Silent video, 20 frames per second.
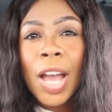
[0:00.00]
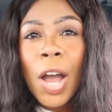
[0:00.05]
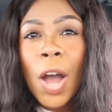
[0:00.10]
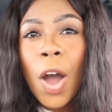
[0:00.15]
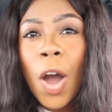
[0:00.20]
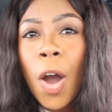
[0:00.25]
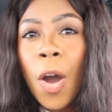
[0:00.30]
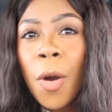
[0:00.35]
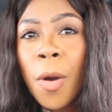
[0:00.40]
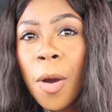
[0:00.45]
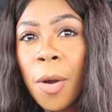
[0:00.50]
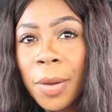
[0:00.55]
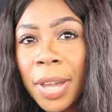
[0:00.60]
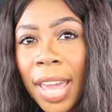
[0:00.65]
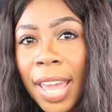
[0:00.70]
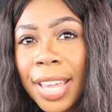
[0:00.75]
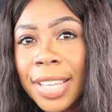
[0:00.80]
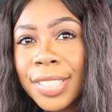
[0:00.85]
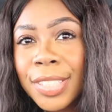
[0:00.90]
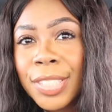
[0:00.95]
oh
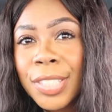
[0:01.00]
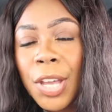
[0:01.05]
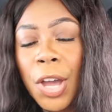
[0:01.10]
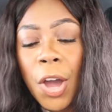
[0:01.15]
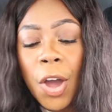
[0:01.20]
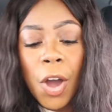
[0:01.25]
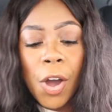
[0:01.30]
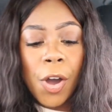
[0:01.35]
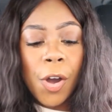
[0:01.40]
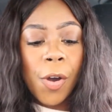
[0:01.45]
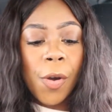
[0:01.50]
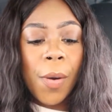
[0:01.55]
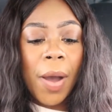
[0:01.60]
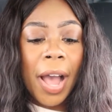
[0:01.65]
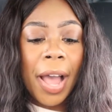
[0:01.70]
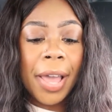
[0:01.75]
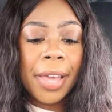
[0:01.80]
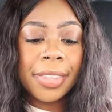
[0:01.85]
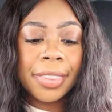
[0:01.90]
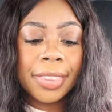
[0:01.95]
okay so
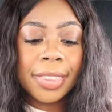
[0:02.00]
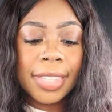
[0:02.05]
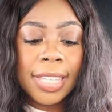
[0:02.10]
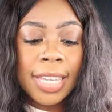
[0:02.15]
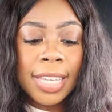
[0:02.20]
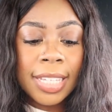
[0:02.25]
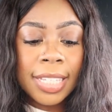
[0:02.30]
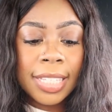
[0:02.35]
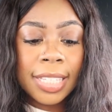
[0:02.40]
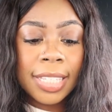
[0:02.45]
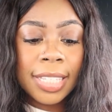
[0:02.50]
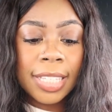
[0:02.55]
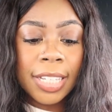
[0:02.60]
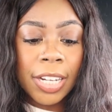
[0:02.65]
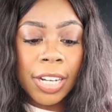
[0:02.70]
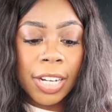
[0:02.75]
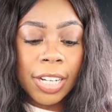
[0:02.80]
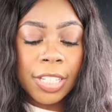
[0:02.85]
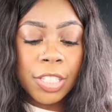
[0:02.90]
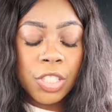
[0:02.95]
i think
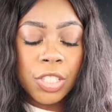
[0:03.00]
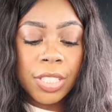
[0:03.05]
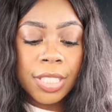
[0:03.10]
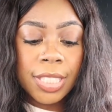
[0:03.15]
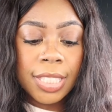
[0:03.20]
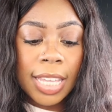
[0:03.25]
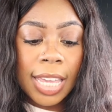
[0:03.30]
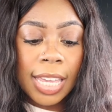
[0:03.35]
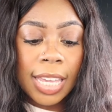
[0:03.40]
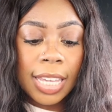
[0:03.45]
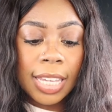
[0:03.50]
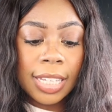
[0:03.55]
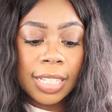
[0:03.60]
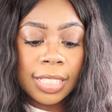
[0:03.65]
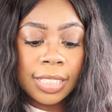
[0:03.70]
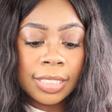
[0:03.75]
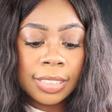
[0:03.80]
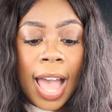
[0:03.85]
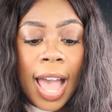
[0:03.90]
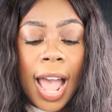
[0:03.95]
here she's
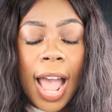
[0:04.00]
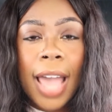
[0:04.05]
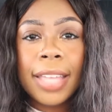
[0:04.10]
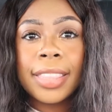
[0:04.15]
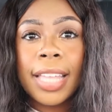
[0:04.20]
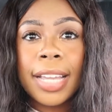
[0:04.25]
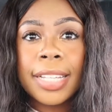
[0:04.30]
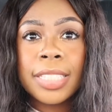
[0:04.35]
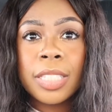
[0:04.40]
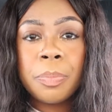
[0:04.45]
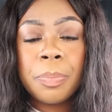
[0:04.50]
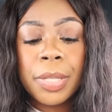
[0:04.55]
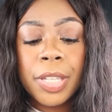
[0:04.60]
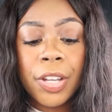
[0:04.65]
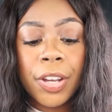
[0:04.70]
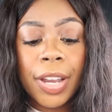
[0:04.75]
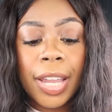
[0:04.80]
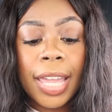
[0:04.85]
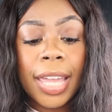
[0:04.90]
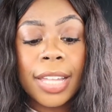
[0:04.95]
saying i'd like to be
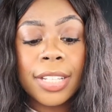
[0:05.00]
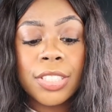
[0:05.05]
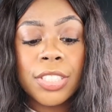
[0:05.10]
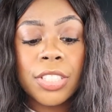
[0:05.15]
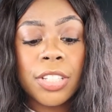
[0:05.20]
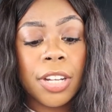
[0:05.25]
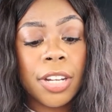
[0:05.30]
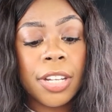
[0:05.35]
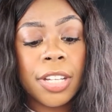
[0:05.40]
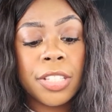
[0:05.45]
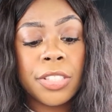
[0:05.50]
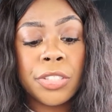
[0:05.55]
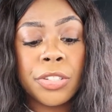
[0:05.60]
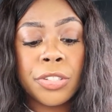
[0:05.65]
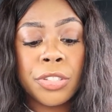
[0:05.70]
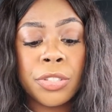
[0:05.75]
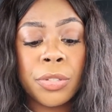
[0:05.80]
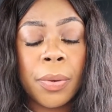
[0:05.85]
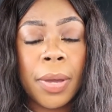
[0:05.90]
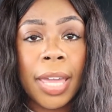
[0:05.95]
your answer because
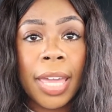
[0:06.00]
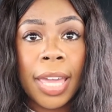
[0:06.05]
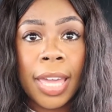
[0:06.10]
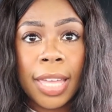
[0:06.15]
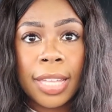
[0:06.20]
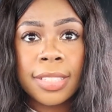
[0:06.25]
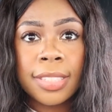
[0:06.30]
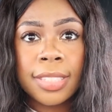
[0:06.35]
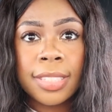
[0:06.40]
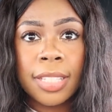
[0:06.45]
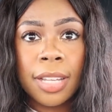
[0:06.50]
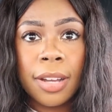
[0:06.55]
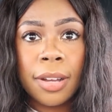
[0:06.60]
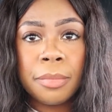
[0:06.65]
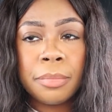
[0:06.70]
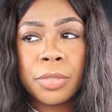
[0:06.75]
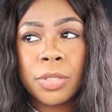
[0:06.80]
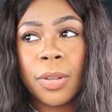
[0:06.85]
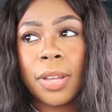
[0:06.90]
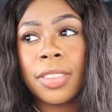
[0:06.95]
you're so
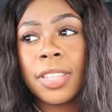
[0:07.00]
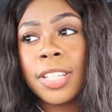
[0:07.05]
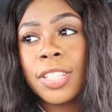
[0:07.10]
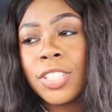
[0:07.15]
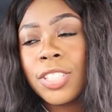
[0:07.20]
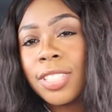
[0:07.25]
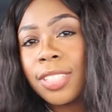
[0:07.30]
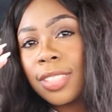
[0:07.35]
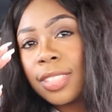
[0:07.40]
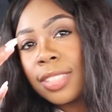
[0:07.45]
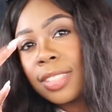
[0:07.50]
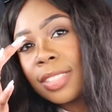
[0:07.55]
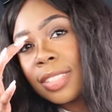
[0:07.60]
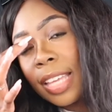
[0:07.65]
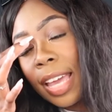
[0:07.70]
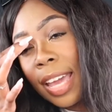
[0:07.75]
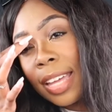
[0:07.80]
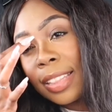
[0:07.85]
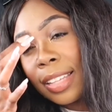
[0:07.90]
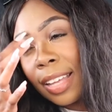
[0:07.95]
handsome so i think she's
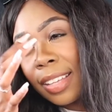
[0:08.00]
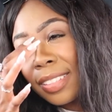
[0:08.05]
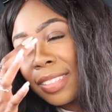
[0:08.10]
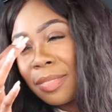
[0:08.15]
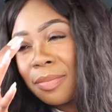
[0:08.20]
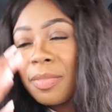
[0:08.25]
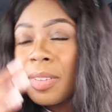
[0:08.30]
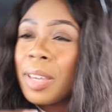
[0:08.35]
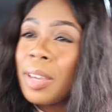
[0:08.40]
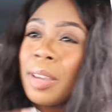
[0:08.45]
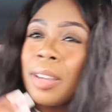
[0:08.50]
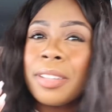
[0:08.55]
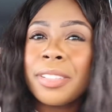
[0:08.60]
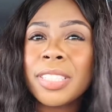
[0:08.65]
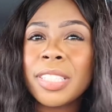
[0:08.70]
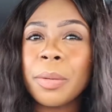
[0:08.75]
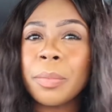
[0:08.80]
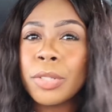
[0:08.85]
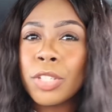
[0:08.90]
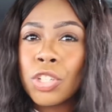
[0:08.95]
saying like
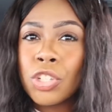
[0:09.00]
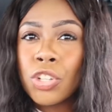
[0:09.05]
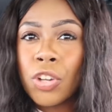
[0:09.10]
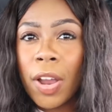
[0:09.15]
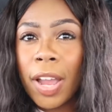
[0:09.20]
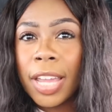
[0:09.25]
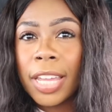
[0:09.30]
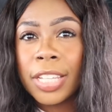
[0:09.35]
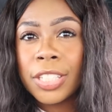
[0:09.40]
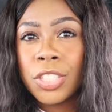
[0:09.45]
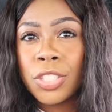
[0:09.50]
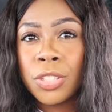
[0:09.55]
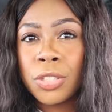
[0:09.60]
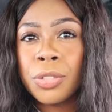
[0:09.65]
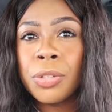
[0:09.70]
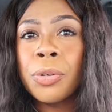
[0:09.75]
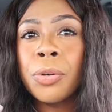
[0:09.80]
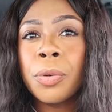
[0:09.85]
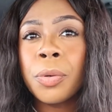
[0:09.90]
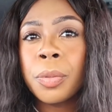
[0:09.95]
someone's trying
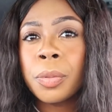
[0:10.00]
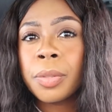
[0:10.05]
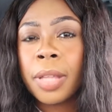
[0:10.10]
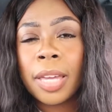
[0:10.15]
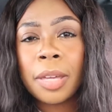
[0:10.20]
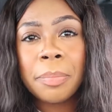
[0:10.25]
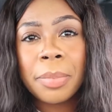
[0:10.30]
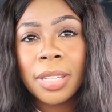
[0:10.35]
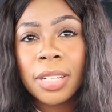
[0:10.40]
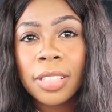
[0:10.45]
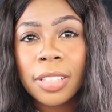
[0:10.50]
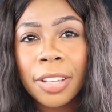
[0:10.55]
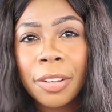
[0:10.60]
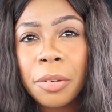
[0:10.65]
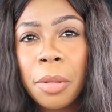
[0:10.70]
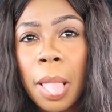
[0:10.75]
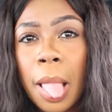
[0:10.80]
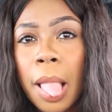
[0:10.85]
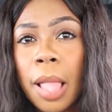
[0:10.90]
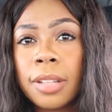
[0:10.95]
to like be in a
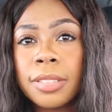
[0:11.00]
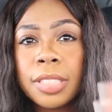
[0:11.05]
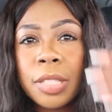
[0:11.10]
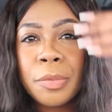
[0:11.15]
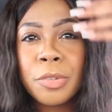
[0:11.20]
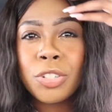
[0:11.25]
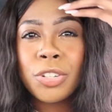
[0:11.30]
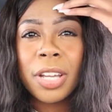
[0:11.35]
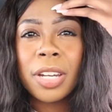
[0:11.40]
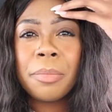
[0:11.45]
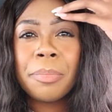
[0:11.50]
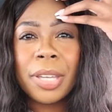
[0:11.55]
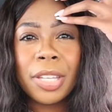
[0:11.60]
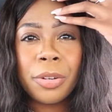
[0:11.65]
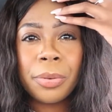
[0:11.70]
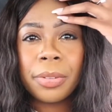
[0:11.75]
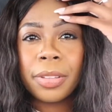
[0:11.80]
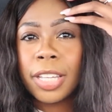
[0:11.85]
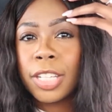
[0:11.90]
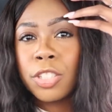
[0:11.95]
uh, someone's trying to be
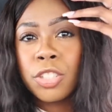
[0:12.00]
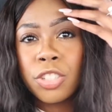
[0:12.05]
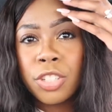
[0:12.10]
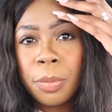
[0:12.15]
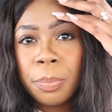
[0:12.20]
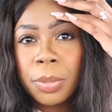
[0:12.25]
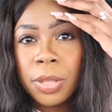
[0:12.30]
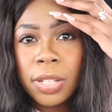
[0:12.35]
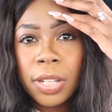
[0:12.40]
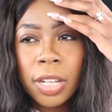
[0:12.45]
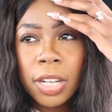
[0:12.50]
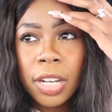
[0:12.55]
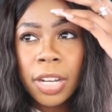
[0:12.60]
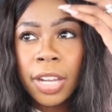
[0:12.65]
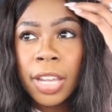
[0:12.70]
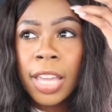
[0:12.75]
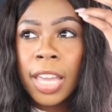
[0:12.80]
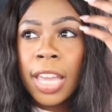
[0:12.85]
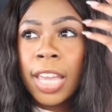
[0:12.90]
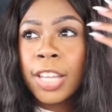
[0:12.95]
in a relationship with
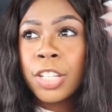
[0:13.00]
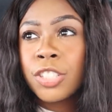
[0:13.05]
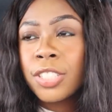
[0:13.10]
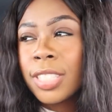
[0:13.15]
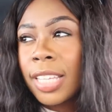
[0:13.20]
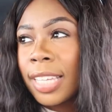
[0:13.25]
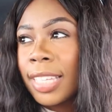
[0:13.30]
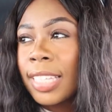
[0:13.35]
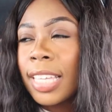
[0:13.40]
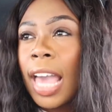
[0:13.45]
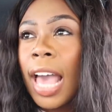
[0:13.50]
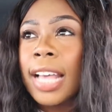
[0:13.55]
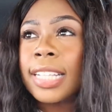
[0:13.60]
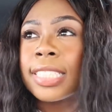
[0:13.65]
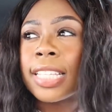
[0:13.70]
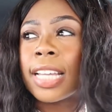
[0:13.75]
her she's like yes